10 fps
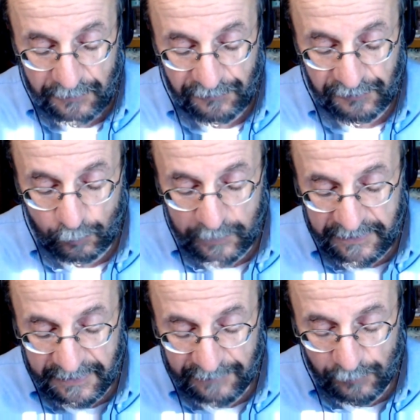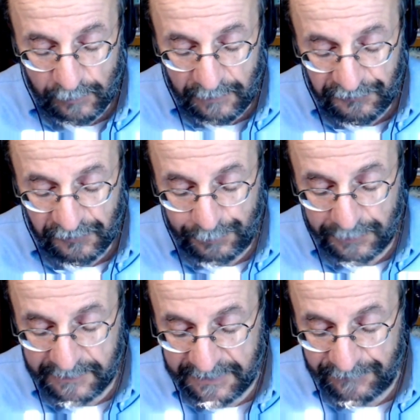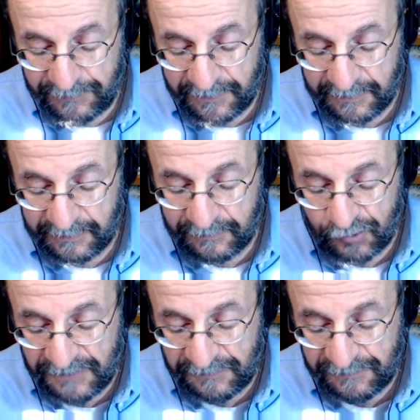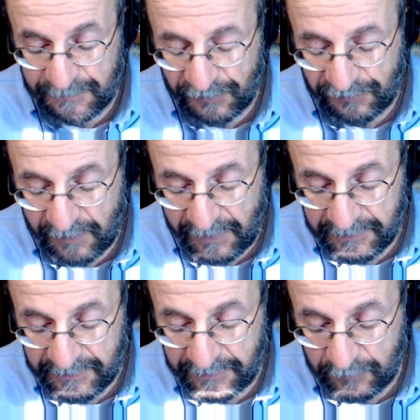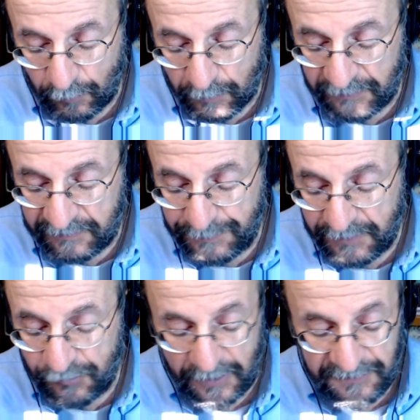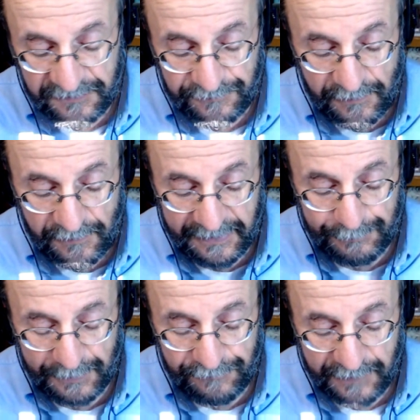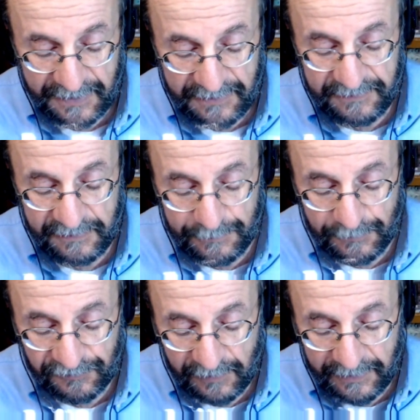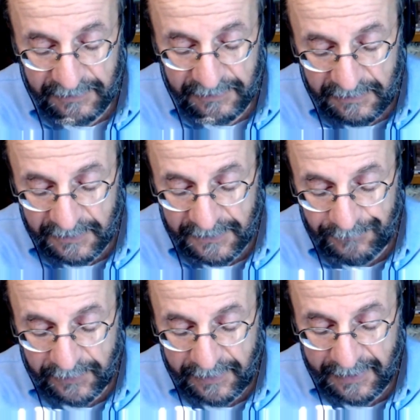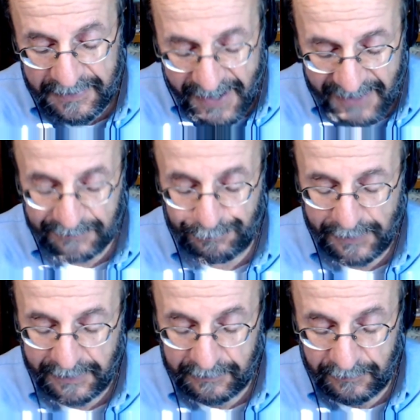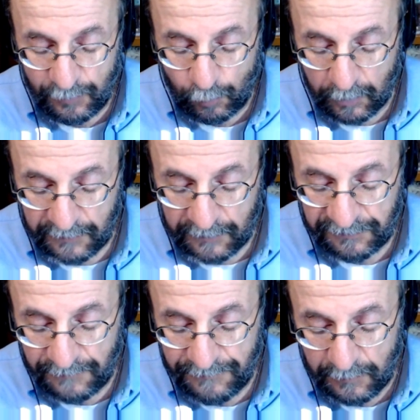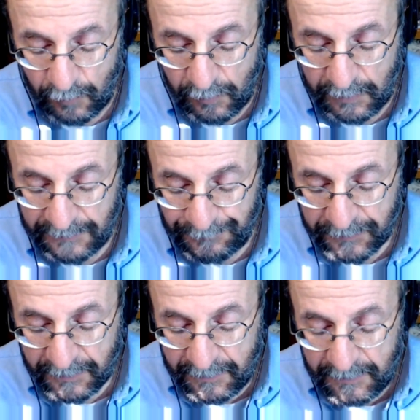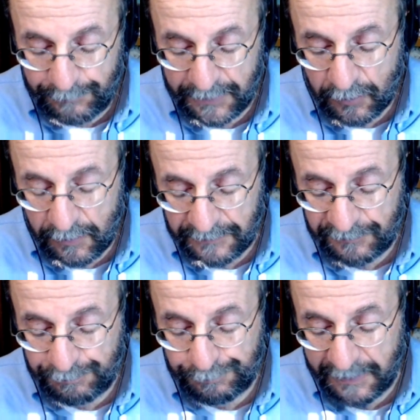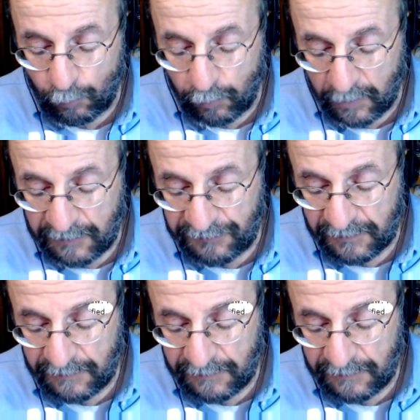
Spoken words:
So we have also believed in Jesus the Messiah in order to be justified by faith in the Messiah and not by the works of the law. Because by works